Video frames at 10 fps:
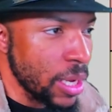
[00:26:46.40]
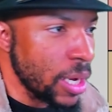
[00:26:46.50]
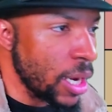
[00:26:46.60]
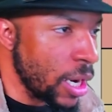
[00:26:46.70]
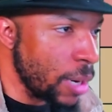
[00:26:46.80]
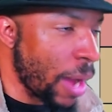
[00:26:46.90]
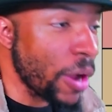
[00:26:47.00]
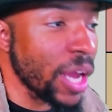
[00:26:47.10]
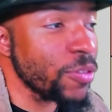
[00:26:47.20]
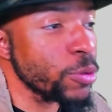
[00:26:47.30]
I'll
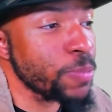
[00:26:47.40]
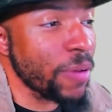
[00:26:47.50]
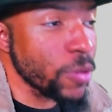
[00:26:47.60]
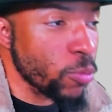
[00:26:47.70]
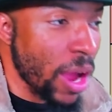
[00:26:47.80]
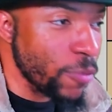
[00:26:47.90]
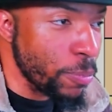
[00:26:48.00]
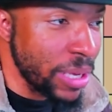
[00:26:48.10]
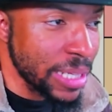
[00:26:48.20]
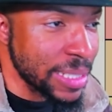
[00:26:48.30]
give the respect for the rifle
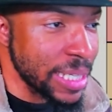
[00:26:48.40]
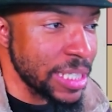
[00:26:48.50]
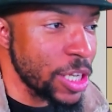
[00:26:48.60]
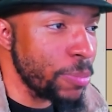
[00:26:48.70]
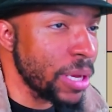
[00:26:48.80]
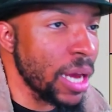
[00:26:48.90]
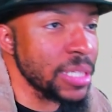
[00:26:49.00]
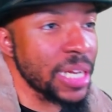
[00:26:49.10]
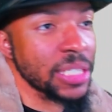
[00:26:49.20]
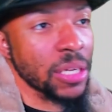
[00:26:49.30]
being in C tier because
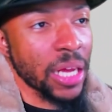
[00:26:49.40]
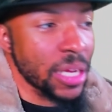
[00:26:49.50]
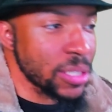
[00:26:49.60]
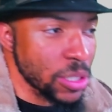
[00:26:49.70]
it is